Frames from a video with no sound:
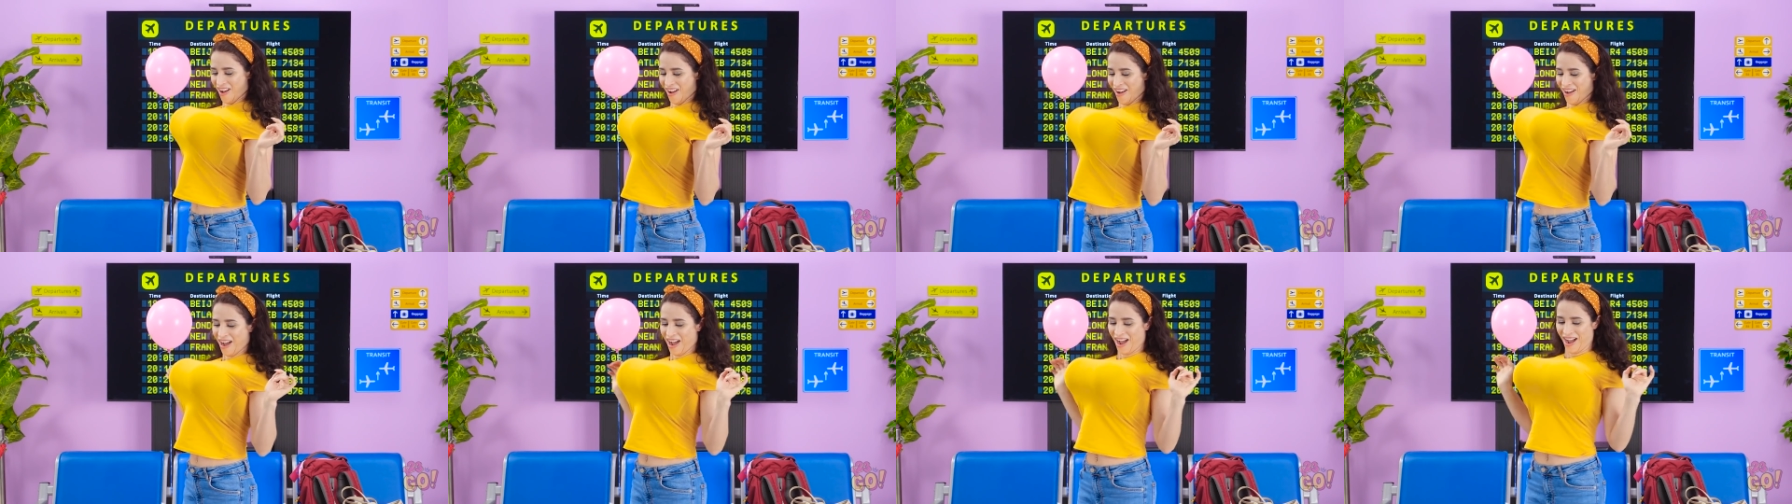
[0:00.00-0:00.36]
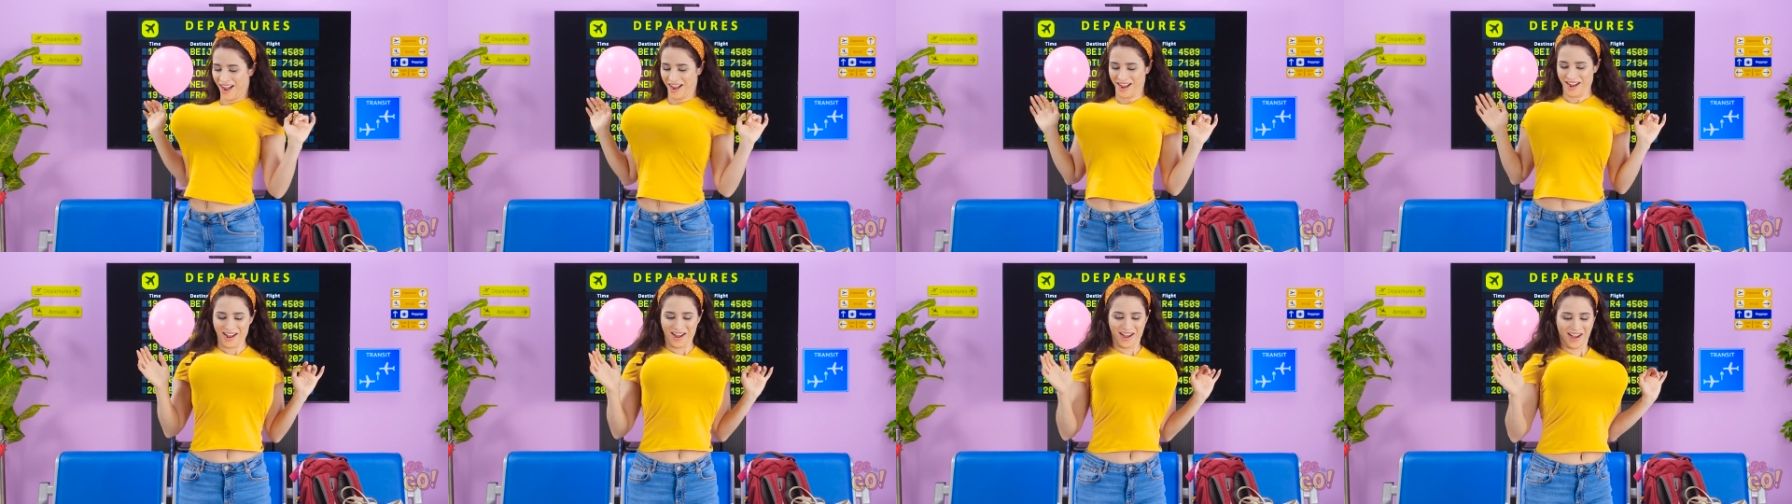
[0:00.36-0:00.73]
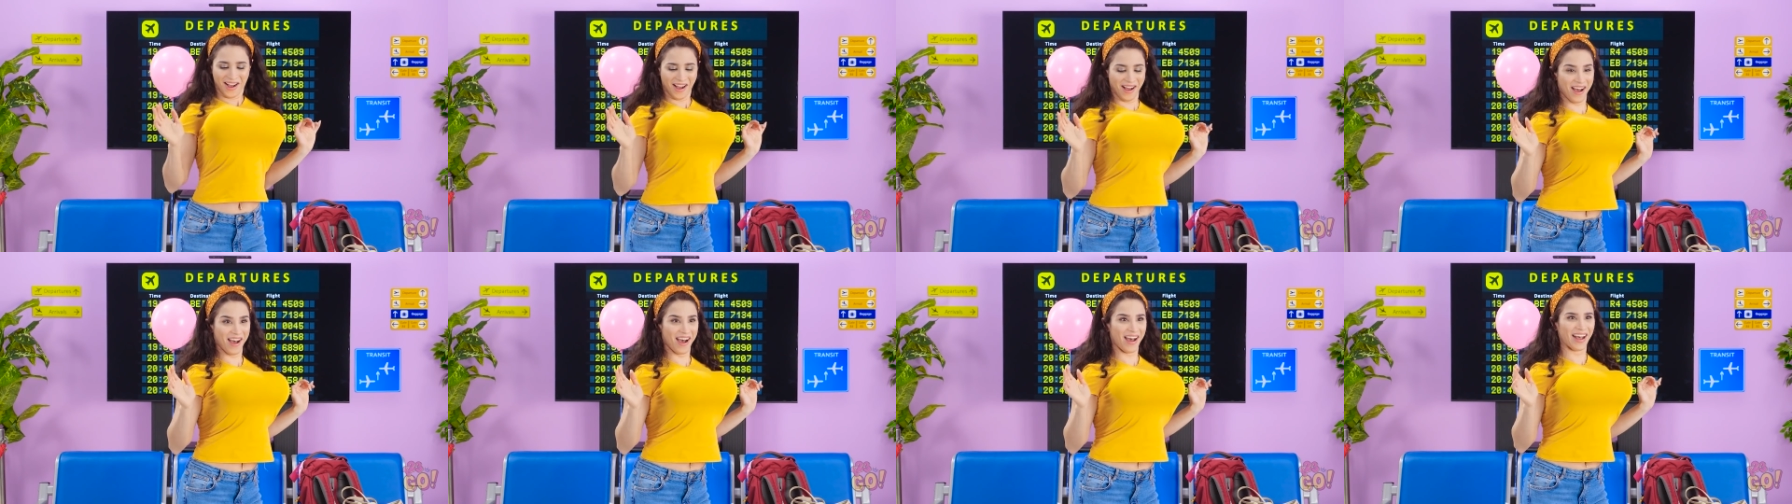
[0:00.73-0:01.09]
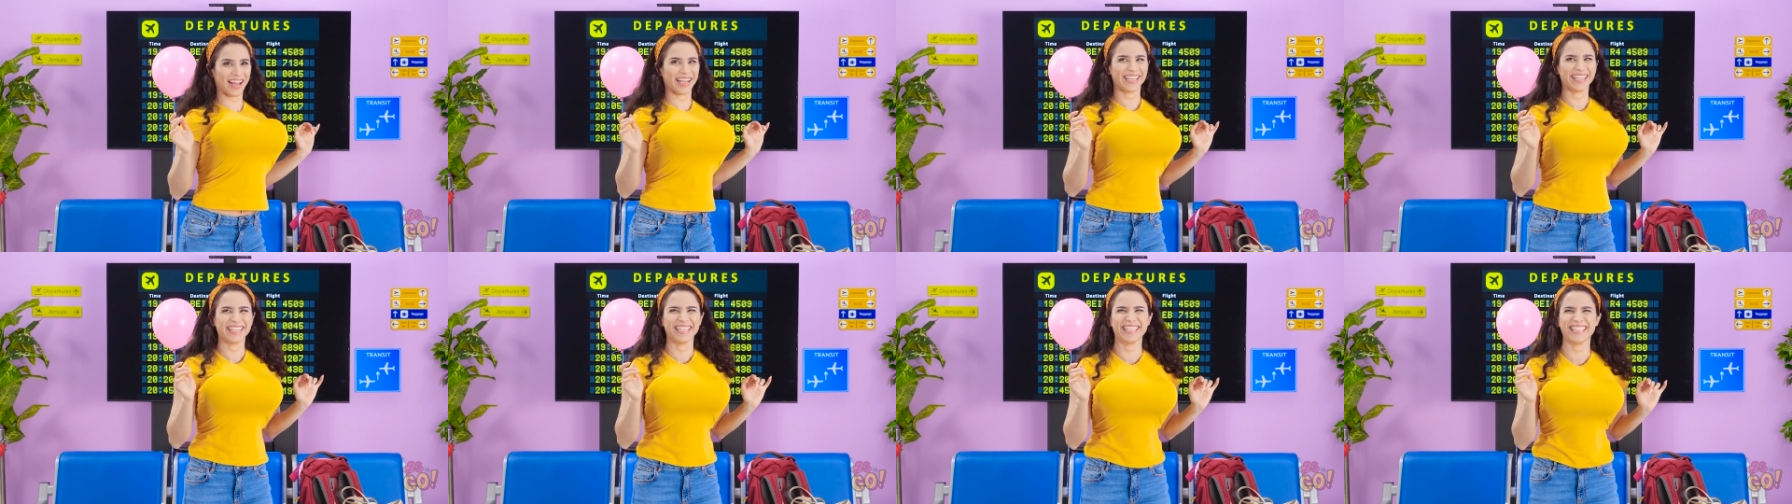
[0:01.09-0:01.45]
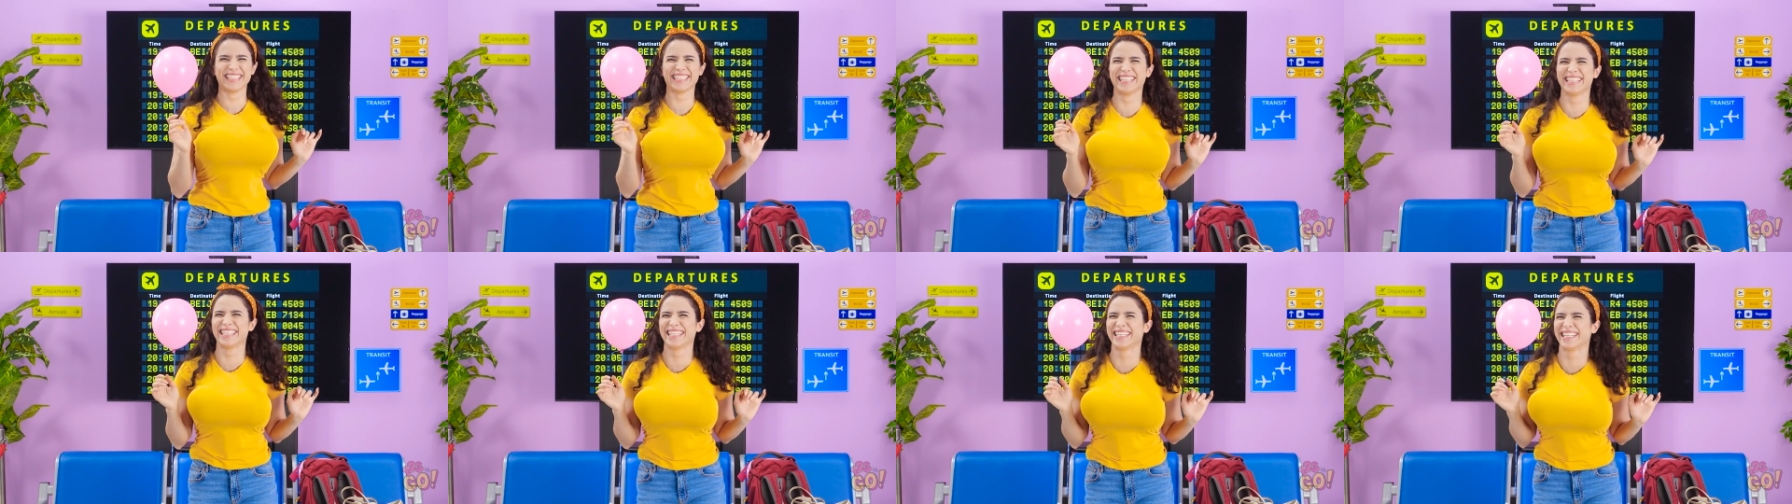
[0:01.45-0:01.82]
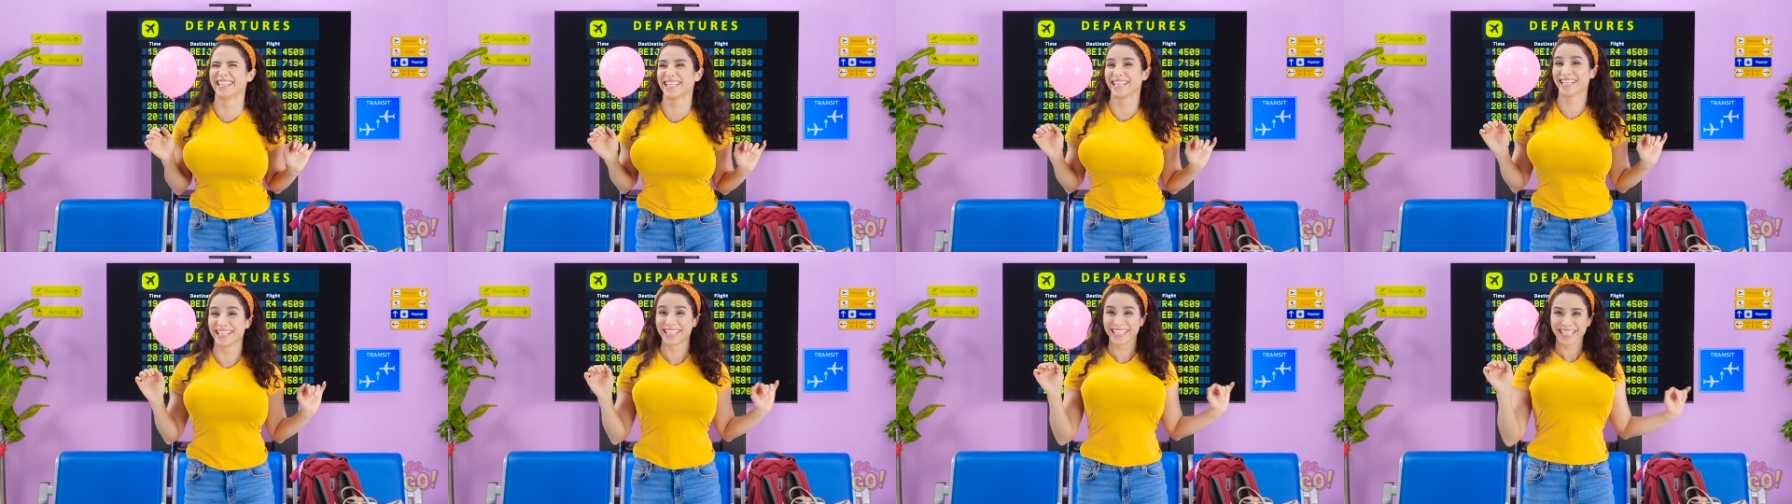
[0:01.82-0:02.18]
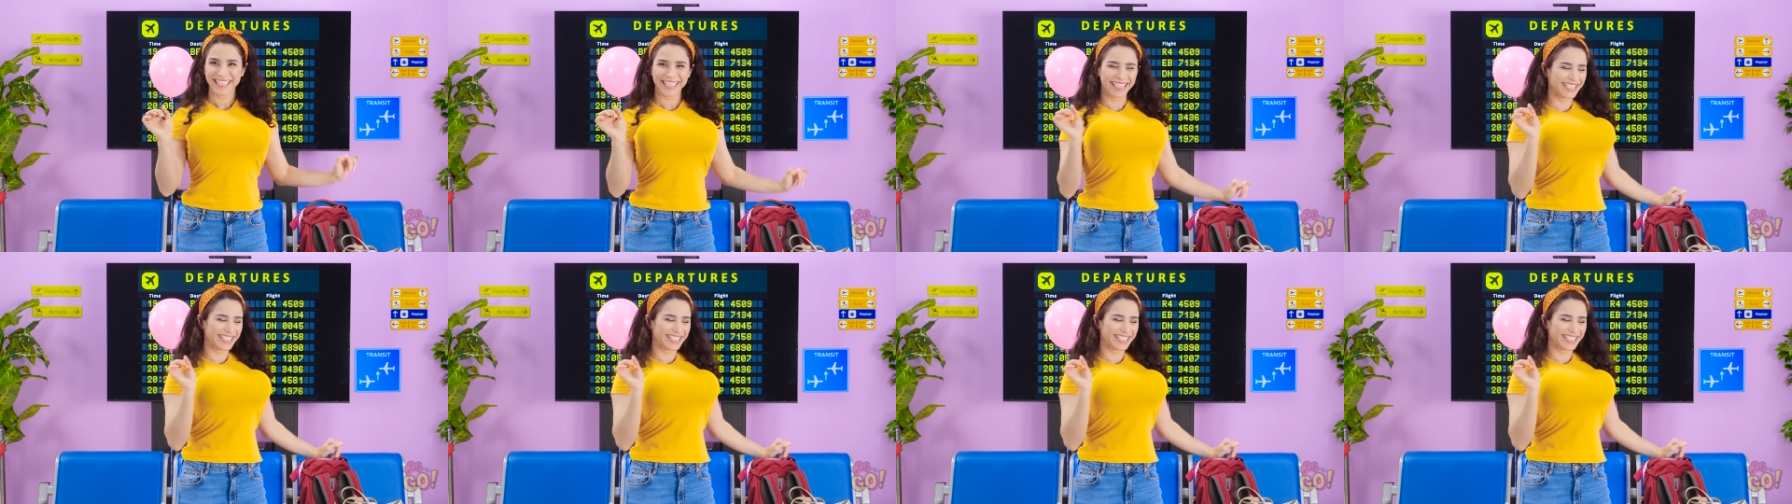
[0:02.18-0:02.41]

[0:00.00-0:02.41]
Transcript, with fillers: This is so funny! And fun!